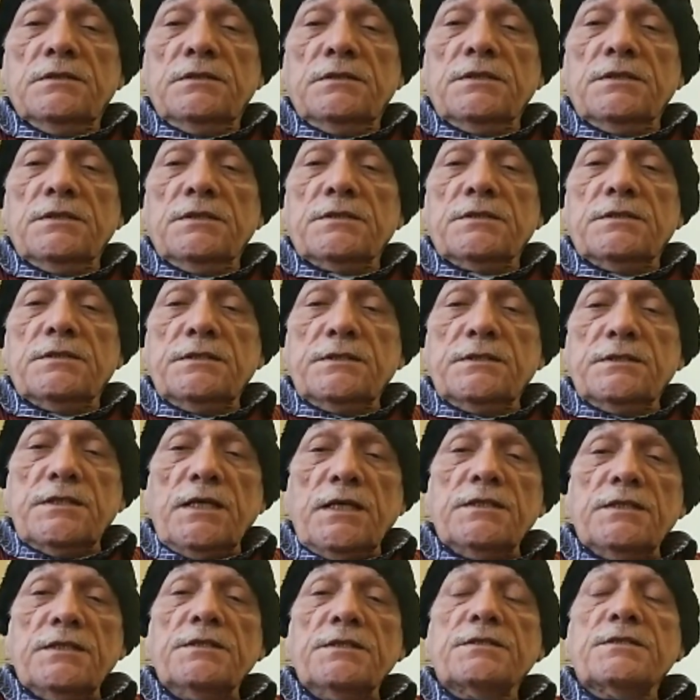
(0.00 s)
This
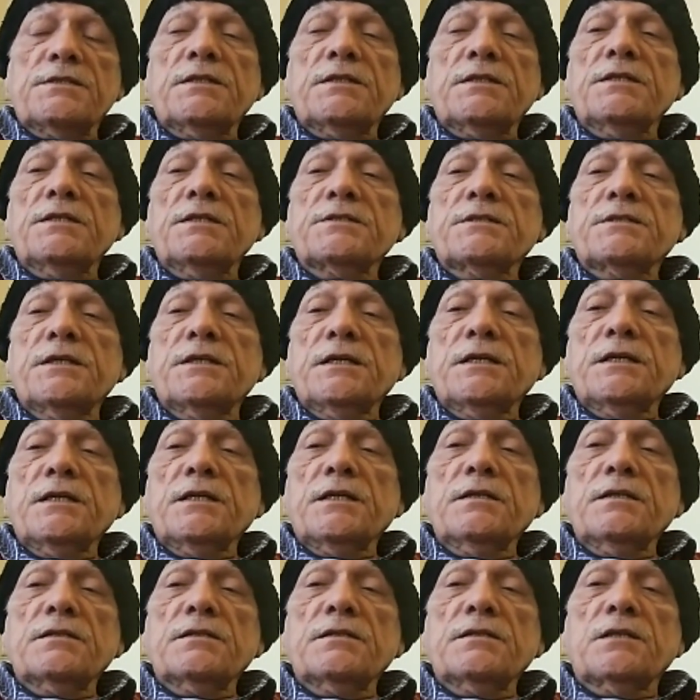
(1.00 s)
digitization has
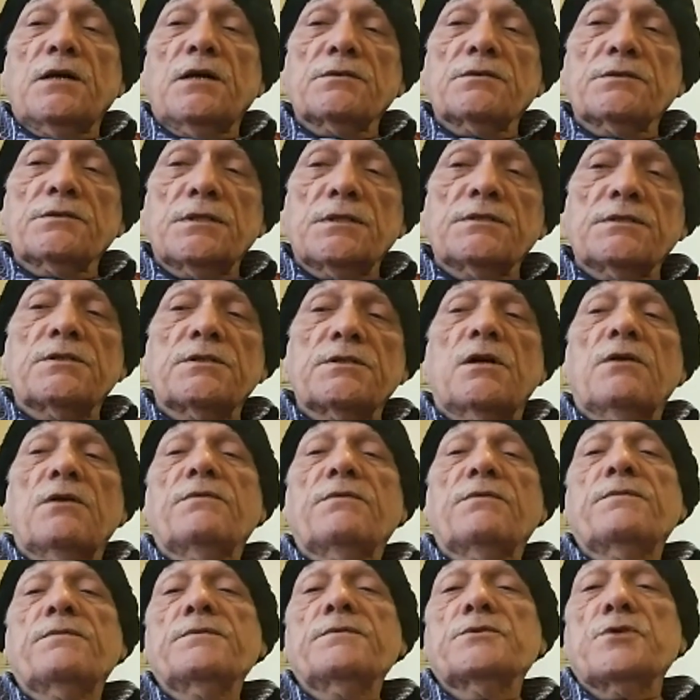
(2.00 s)
taken thousands
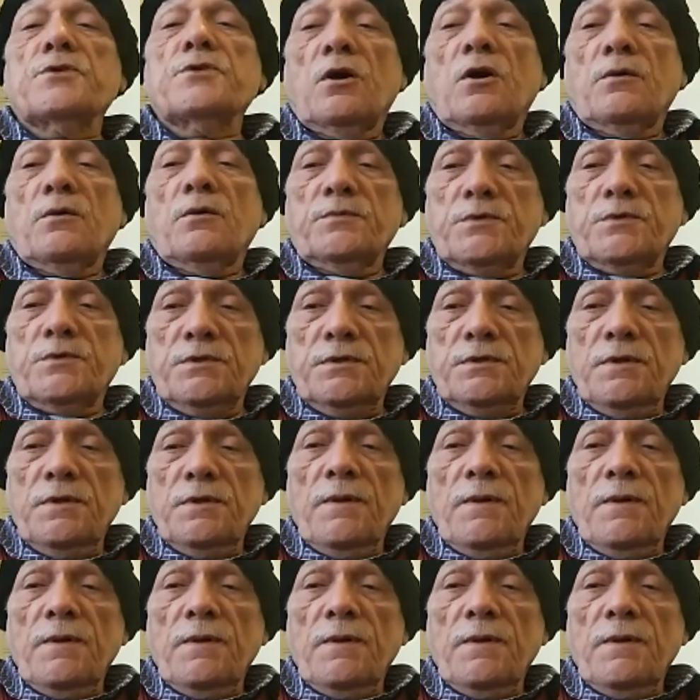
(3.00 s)
of jobs.